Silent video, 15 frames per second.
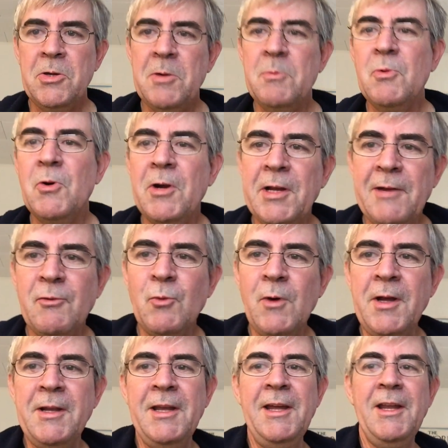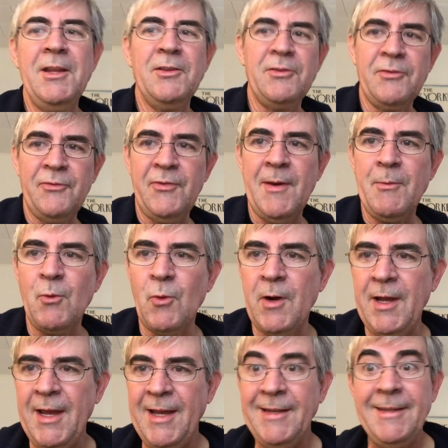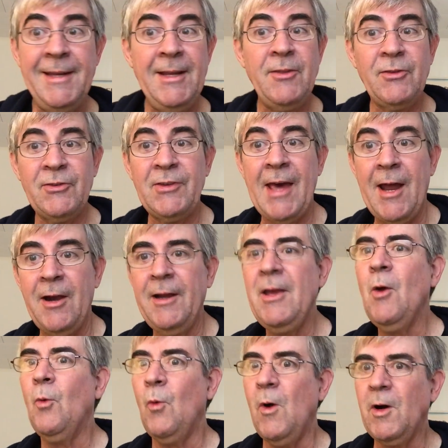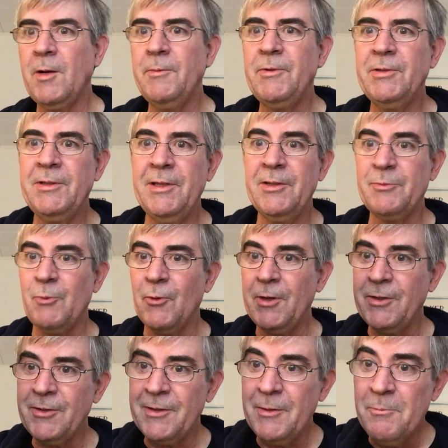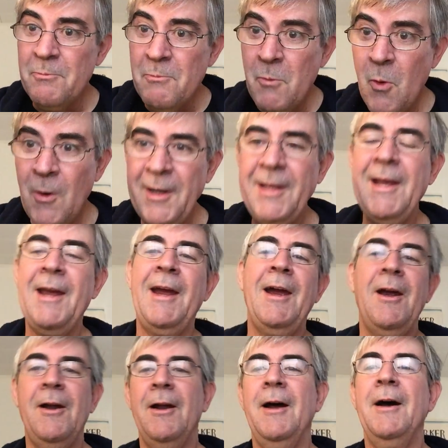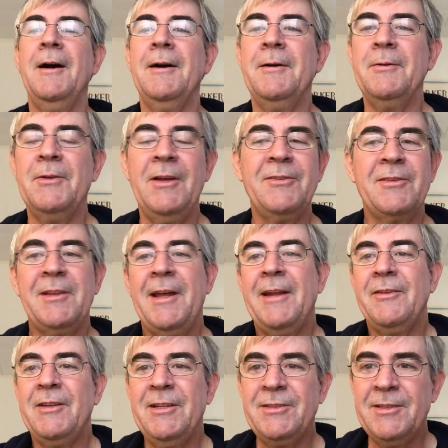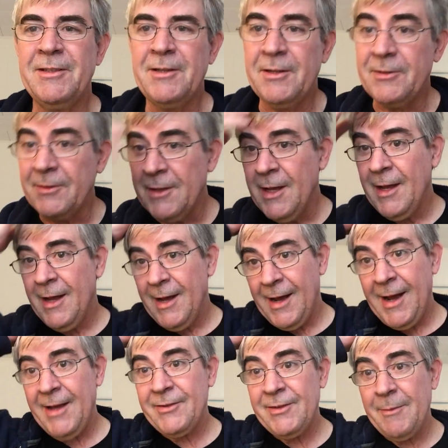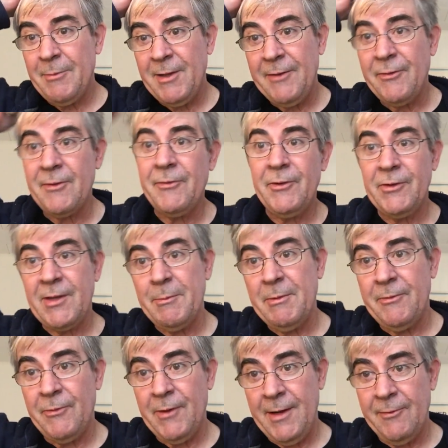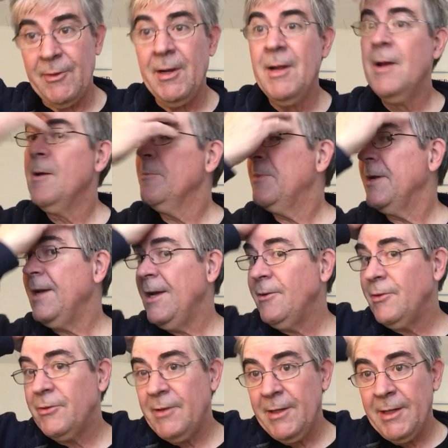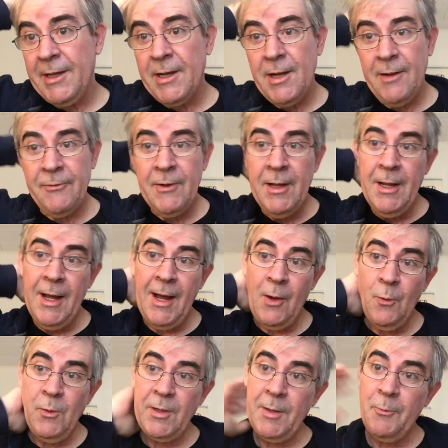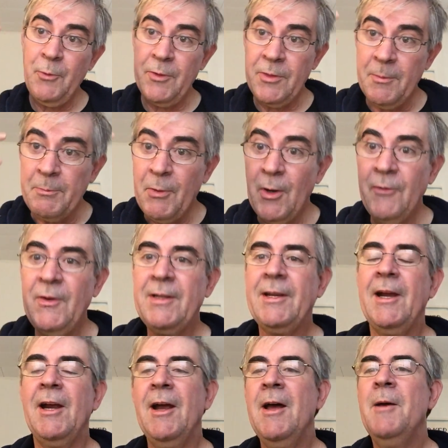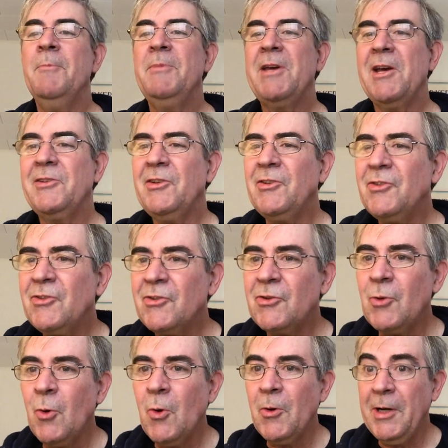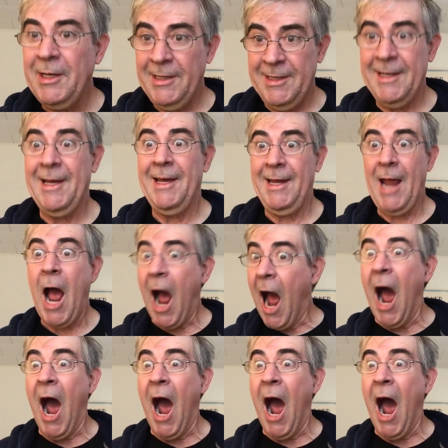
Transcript: Good morning, everyone. It is February 18th, Saturday. Welcome to this morning's morning hair. Uh, it's late edition because I slept late for the first time in forever. But interestingly enough, I woke up with the perfect hair because it's story day.